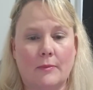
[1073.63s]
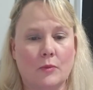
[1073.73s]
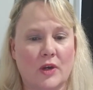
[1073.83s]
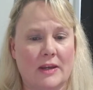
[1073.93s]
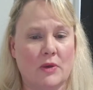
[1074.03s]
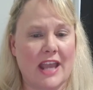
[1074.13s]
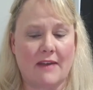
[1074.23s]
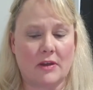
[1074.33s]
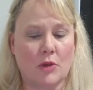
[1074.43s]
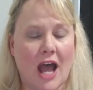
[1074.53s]
We
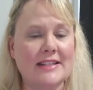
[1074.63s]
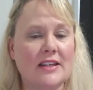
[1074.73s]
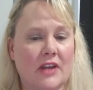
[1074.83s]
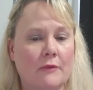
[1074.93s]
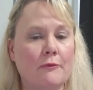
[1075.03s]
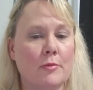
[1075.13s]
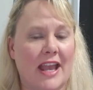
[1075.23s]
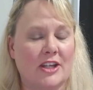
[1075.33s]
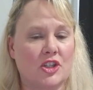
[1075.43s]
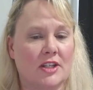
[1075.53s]
gave them lots of
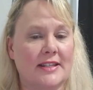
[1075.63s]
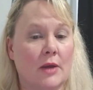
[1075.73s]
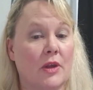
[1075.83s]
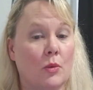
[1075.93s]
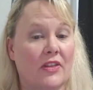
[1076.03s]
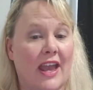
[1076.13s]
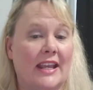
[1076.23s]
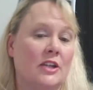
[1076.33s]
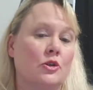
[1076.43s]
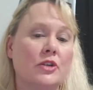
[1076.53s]
information so that when they
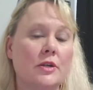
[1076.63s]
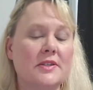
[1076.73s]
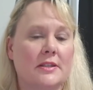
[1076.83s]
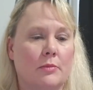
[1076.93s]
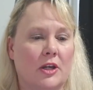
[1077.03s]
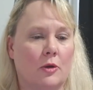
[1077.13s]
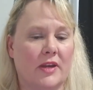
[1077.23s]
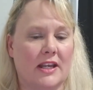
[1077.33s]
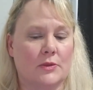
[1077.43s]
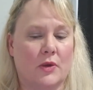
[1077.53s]
introduced the bill,
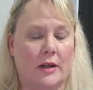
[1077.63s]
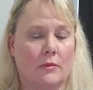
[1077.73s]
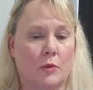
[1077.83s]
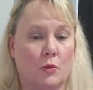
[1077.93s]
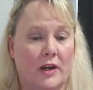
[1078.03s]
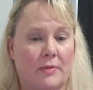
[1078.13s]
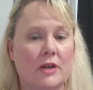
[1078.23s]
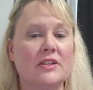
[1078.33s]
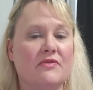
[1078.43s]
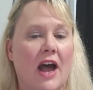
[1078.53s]
because when a
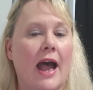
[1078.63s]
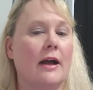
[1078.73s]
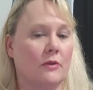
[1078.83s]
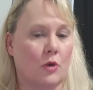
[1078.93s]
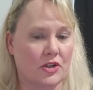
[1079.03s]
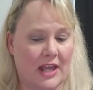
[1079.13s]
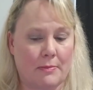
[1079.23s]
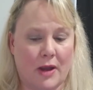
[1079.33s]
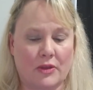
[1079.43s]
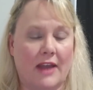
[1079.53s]
bill's filed, of course,
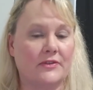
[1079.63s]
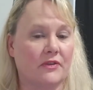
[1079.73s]
they both have to